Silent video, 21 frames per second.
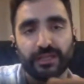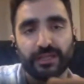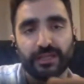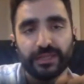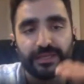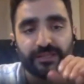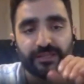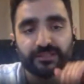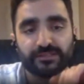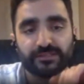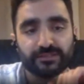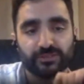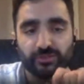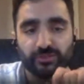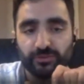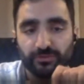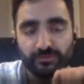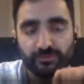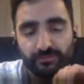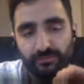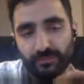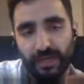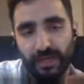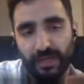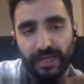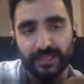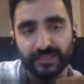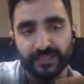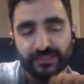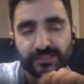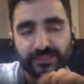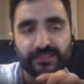links to
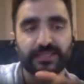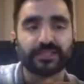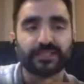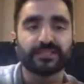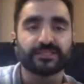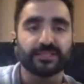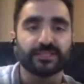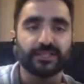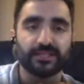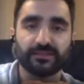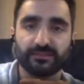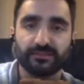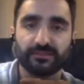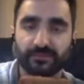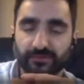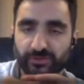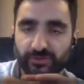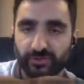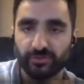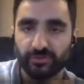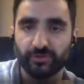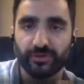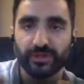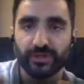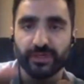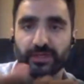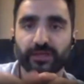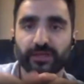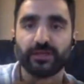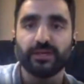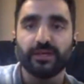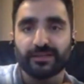Alex's LinkedIn, to
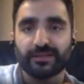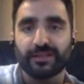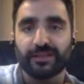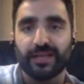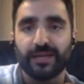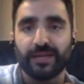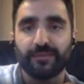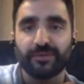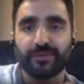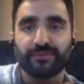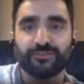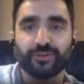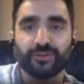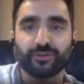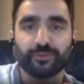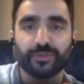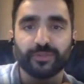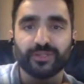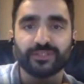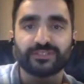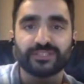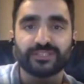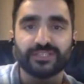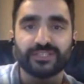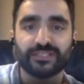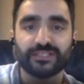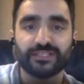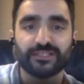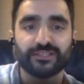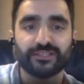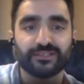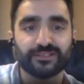the climate
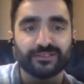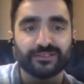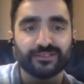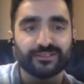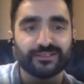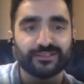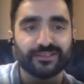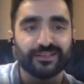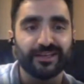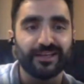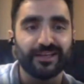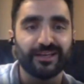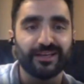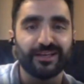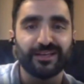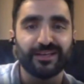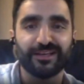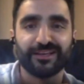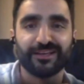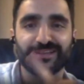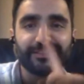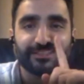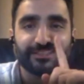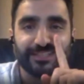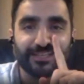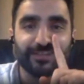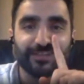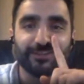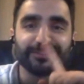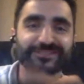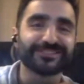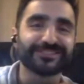vulnerability uh,
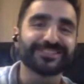signals,